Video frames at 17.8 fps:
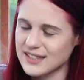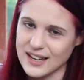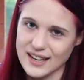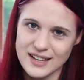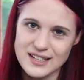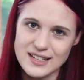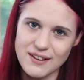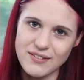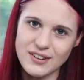I
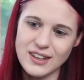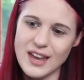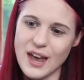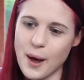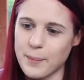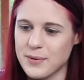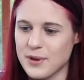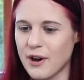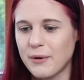can definitely
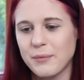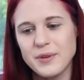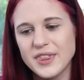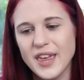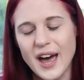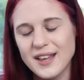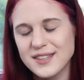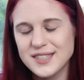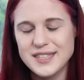help you out with
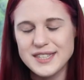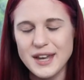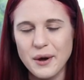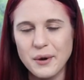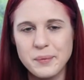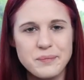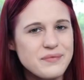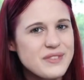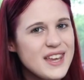that. So
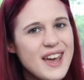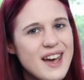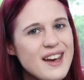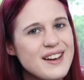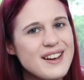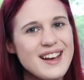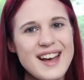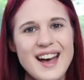yeah,